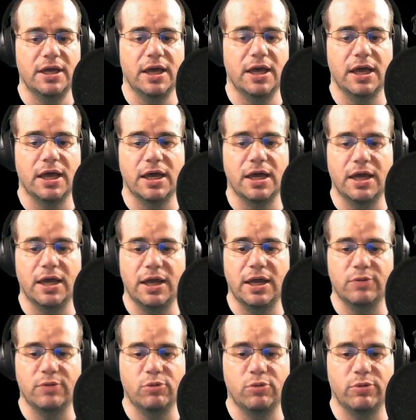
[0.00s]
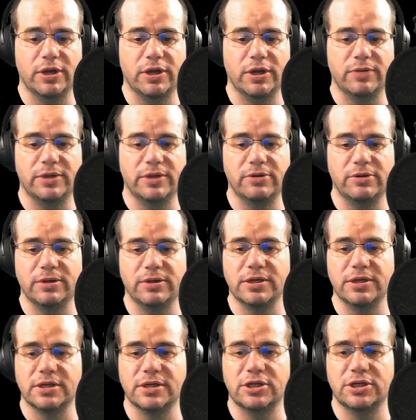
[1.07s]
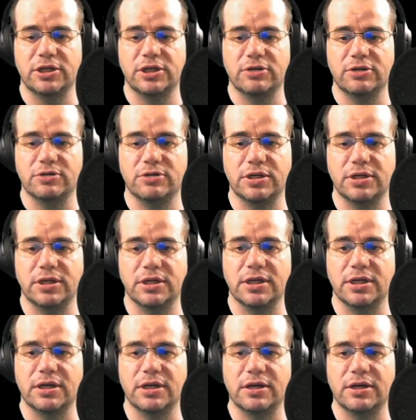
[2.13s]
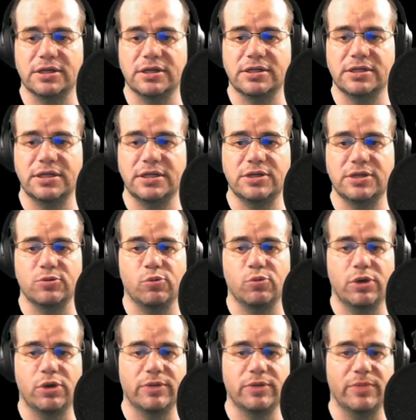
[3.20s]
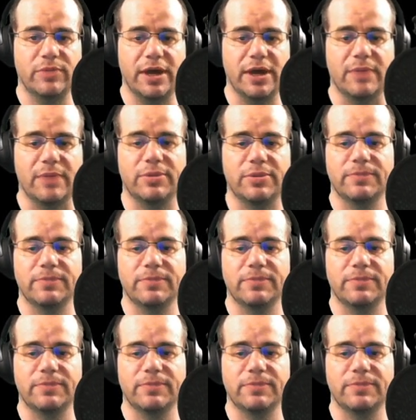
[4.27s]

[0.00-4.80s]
And what we're going to be doing is actually using a Season 1 map